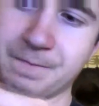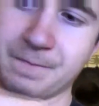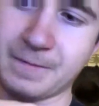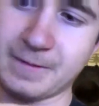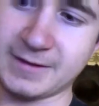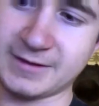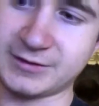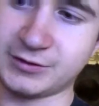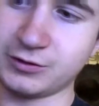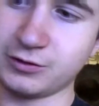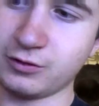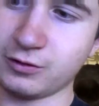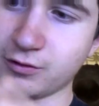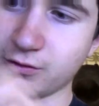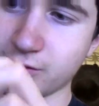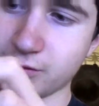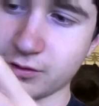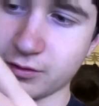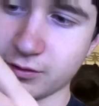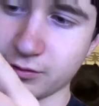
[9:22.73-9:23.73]
it's not
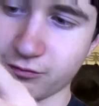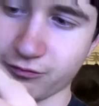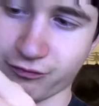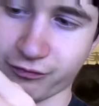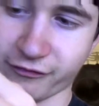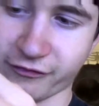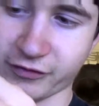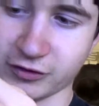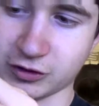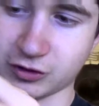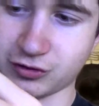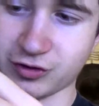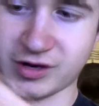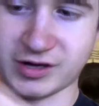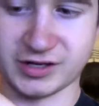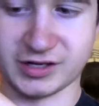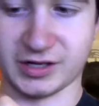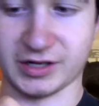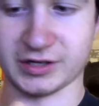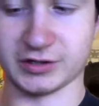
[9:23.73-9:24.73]

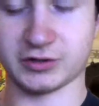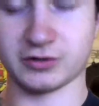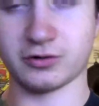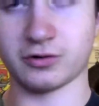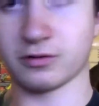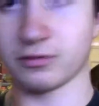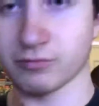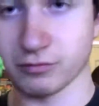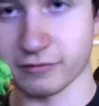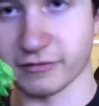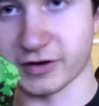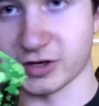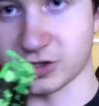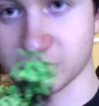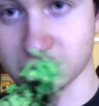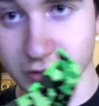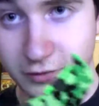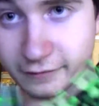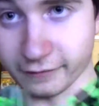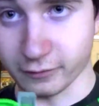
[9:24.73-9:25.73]
frustrating. It's not Revenge
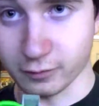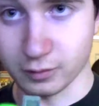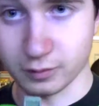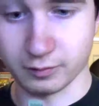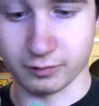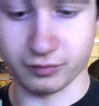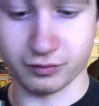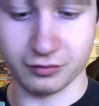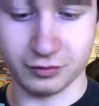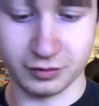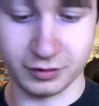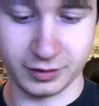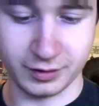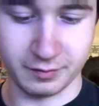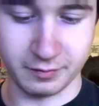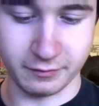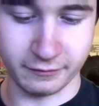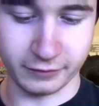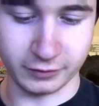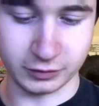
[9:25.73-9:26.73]
of the Fallen Prime
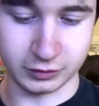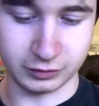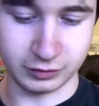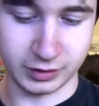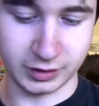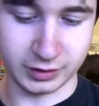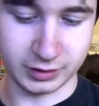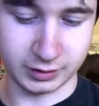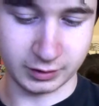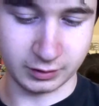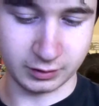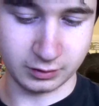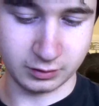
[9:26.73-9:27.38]
frustrating,